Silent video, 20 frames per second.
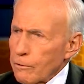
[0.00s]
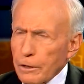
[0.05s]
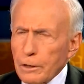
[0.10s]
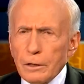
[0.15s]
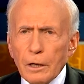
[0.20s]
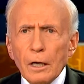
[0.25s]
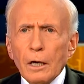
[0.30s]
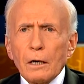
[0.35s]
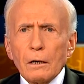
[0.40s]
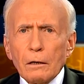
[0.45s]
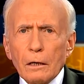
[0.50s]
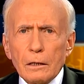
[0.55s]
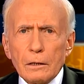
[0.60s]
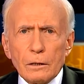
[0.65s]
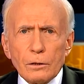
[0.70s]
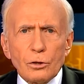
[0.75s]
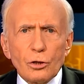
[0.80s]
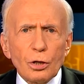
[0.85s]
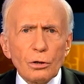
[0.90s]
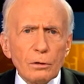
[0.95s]
like we're
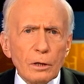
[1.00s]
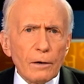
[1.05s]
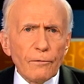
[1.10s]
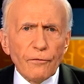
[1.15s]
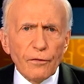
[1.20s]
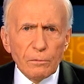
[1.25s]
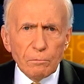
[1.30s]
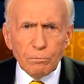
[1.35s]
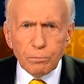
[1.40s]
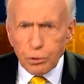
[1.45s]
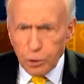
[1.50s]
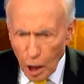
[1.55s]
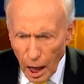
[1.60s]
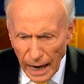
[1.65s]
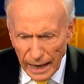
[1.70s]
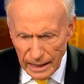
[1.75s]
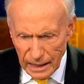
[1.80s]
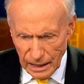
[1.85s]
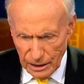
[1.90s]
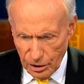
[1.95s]
uh, two different
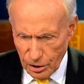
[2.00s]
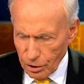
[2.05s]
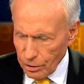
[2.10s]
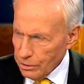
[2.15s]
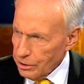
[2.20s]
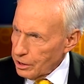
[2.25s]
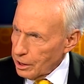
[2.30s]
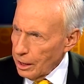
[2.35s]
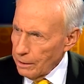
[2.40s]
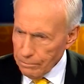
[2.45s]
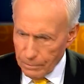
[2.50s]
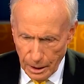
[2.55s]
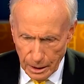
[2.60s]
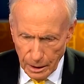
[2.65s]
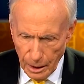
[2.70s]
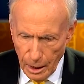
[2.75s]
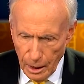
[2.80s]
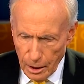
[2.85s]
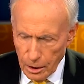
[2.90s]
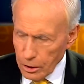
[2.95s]
planets or
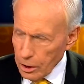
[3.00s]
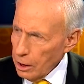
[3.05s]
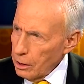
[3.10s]
something.